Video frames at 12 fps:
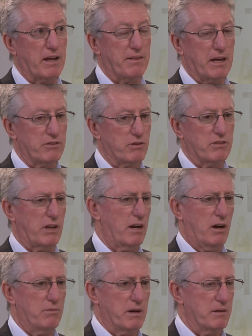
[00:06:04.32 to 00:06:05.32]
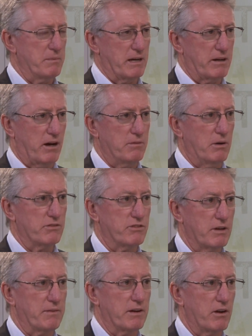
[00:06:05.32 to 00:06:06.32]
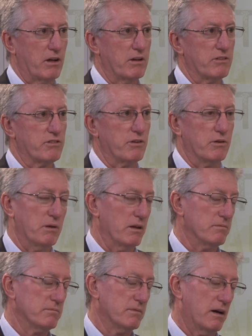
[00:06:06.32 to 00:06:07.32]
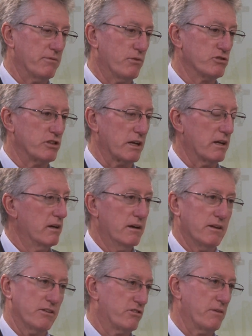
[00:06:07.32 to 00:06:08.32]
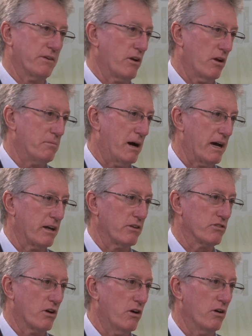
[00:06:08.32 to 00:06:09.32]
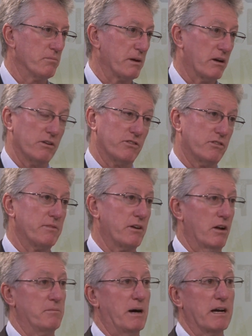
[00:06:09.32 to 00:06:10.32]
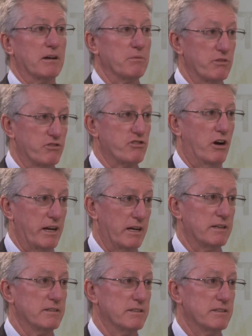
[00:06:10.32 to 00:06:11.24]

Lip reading: and they're sort of saying, "Oh, wait a minute, I want $7 still." Well, unfortunately, the $7 market is gone because the $7 market was China.